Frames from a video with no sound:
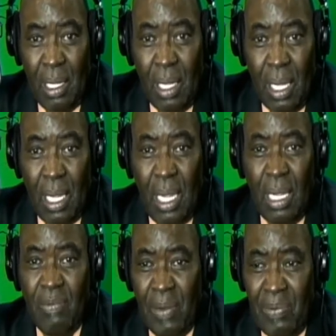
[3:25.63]

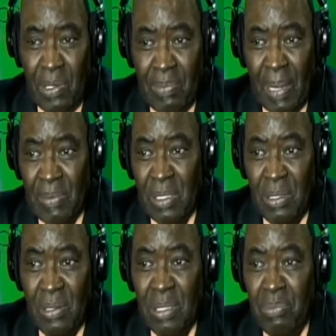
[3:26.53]
and Refuge Baptist
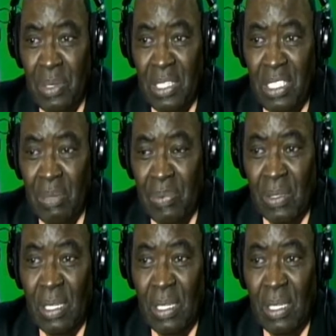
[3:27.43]
Church and Praise Temple.